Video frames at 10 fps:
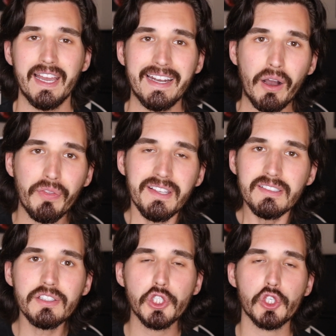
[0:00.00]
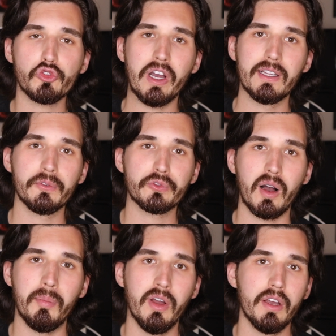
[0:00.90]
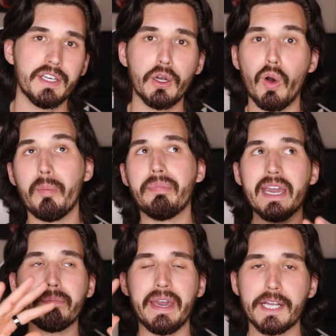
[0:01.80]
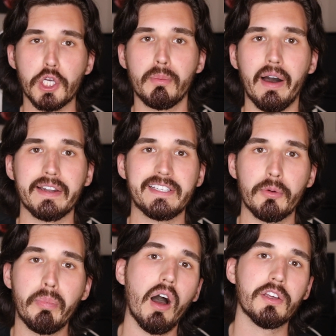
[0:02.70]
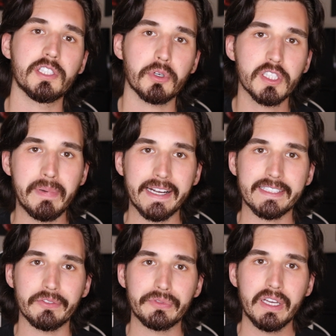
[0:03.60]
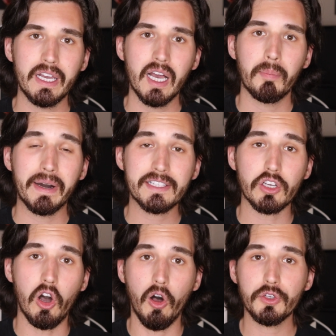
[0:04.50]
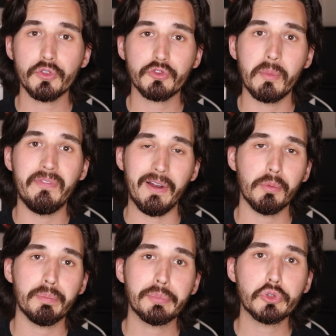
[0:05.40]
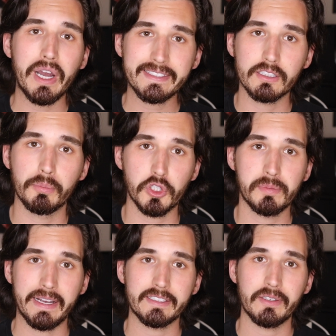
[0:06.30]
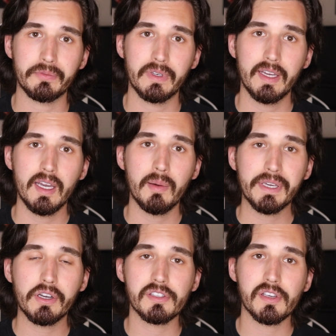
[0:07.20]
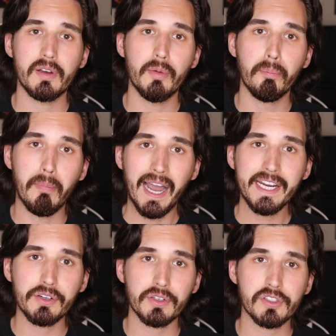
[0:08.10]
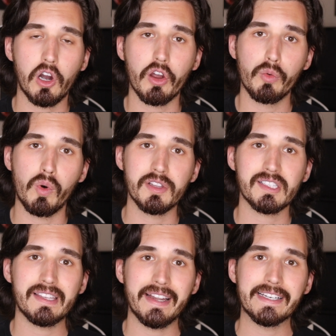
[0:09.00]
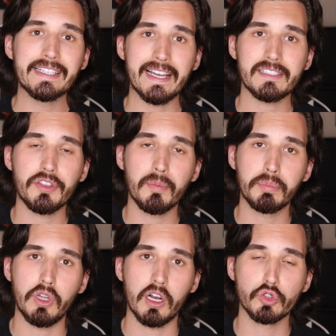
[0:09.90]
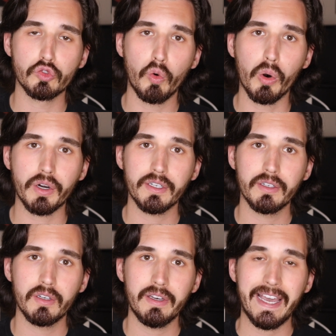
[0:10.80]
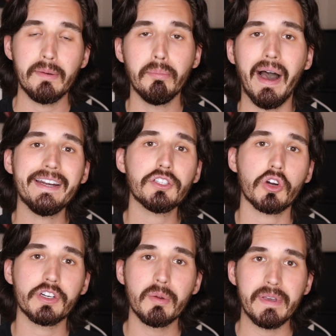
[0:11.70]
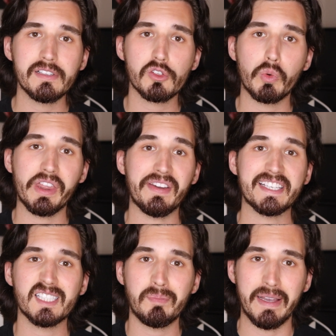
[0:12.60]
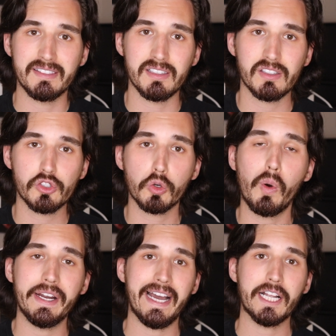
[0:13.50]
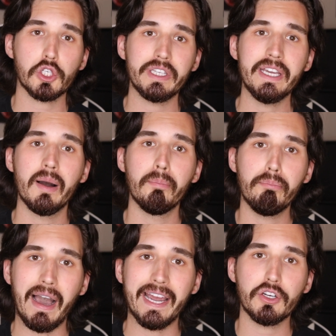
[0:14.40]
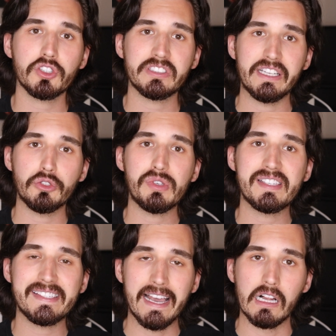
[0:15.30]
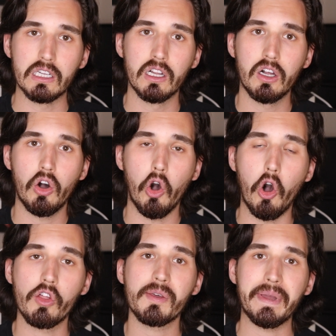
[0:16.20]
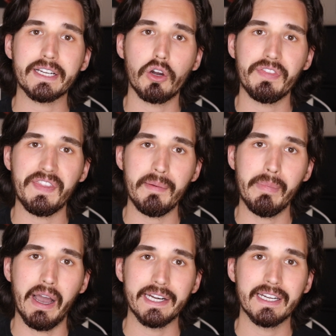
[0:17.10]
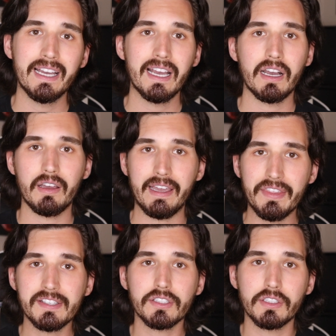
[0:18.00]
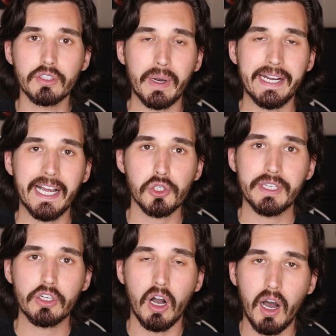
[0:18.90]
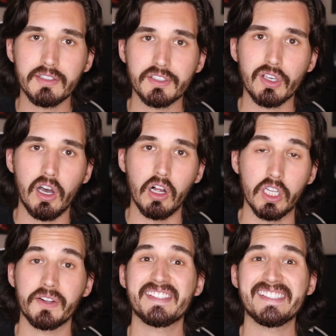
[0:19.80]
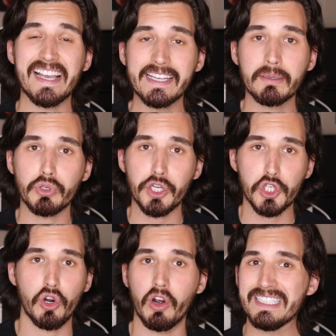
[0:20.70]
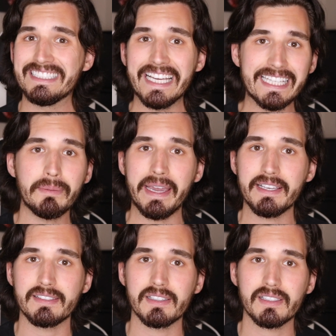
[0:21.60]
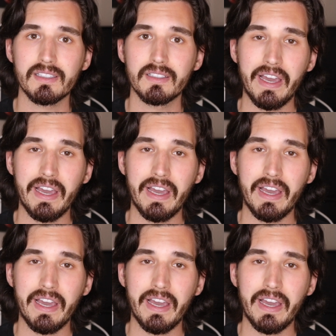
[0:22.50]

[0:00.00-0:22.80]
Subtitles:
Now, this isn't just relevant from, a big picture monetary policy perspective, but it's also from a very practical perspective, because miners are the ones that get the block reward. And miners are in a business where they have expenses. So quite naturally, miners tend to sell all the Bitcoin that they mine. And this quite naturally causes a lot of selling pressure on a daily basis.